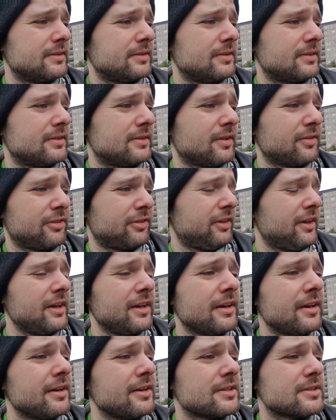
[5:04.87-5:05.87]
the
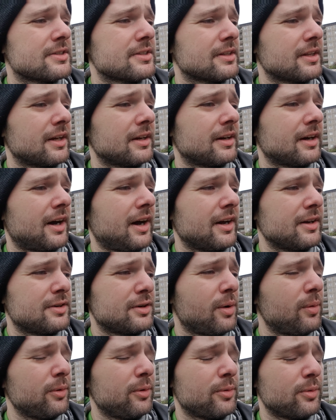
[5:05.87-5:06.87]
thing is that I
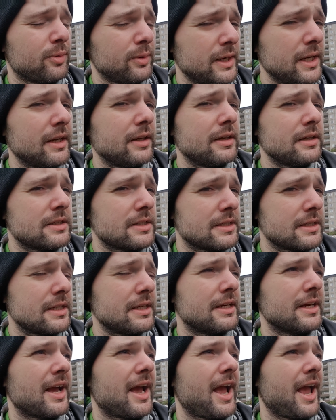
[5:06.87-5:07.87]
don't really
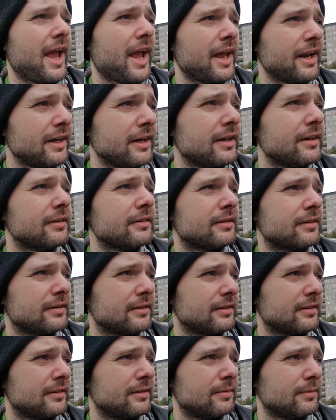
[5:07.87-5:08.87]
see any
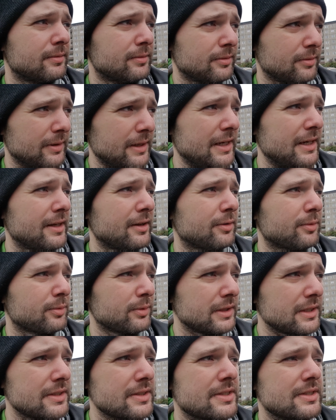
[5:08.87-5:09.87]
real
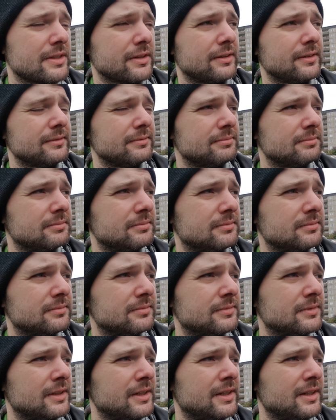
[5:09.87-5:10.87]
reason
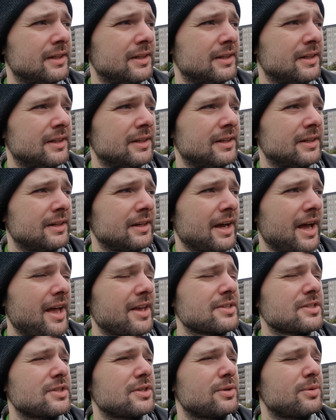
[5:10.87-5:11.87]

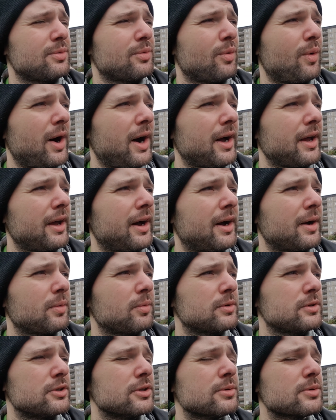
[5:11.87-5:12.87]
as to why I
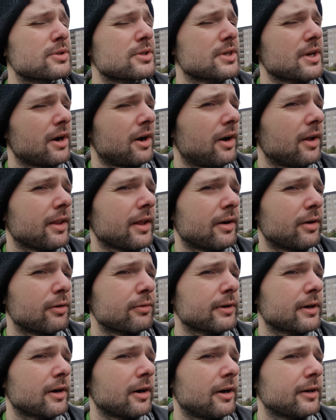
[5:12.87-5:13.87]
would use Scala
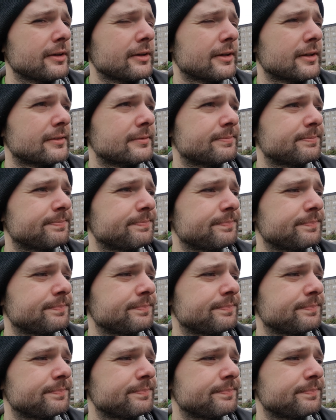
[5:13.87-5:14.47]
over Kotlin,